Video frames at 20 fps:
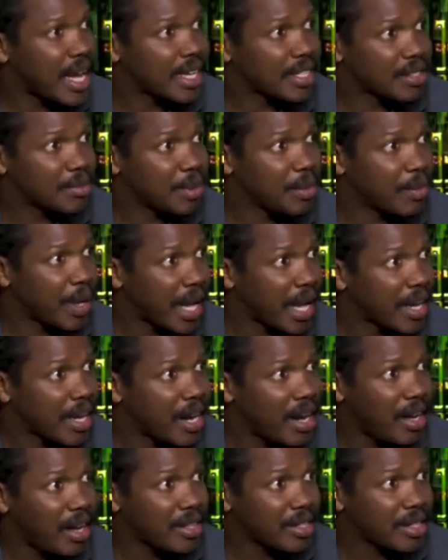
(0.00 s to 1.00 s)
asked me when I
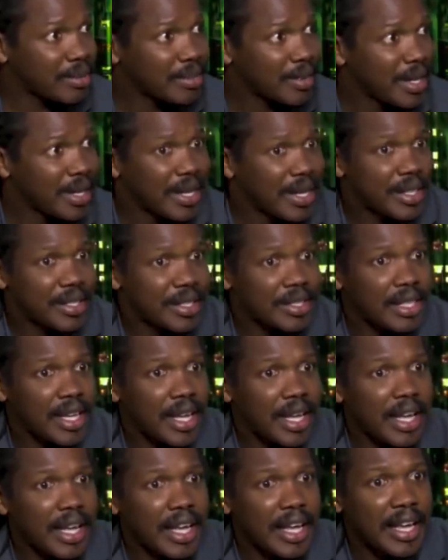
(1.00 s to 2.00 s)
called him to
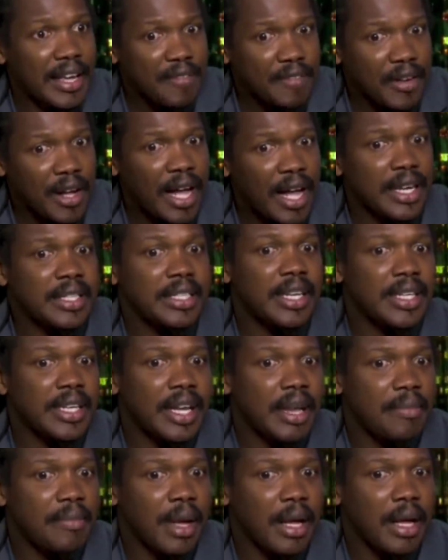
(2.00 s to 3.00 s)
say, if Kartel
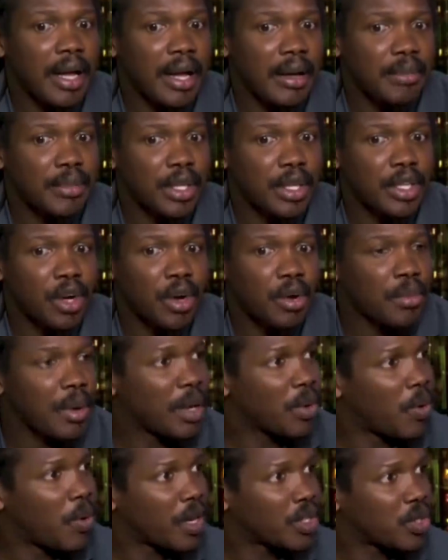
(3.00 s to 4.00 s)
can make um, the young
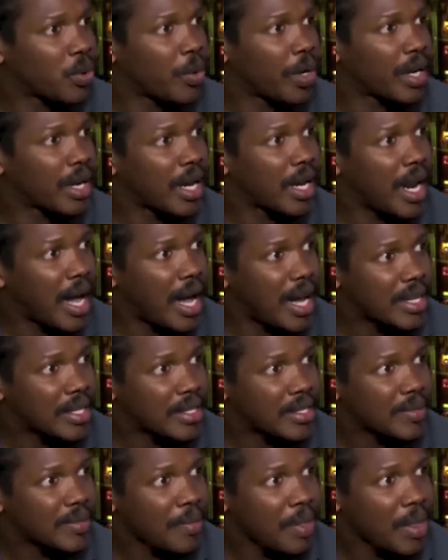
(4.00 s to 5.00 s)
men want to wear
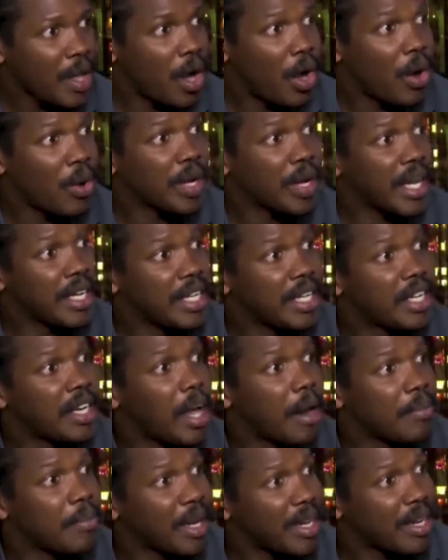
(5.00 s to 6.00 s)
Clarks, how can he
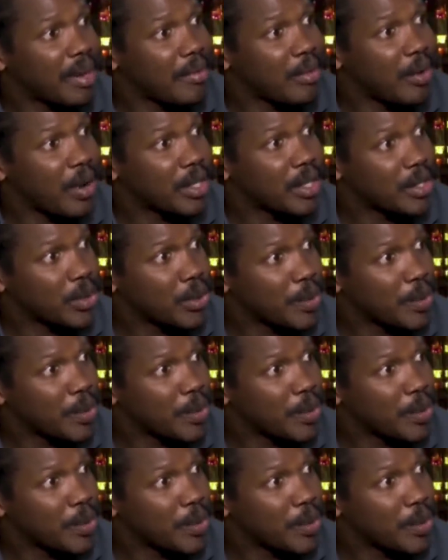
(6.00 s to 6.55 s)
not make them want